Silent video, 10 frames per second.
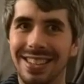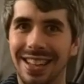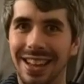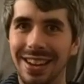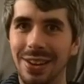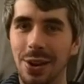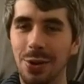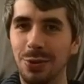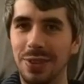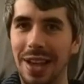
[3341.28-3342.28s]
I didn't know
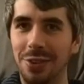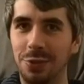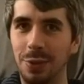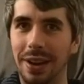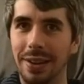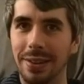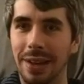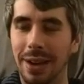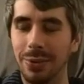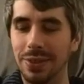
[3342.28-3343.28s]
whose house
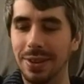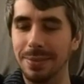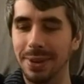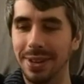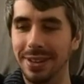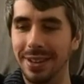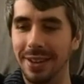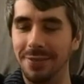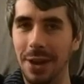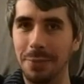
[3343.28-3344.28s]
I was in, but I
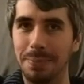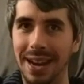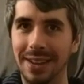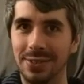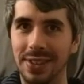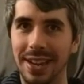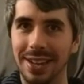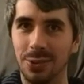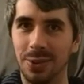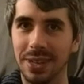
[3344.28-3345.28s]
found pants and they had
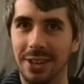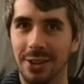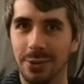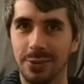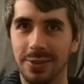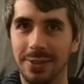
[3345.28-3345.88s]
$20.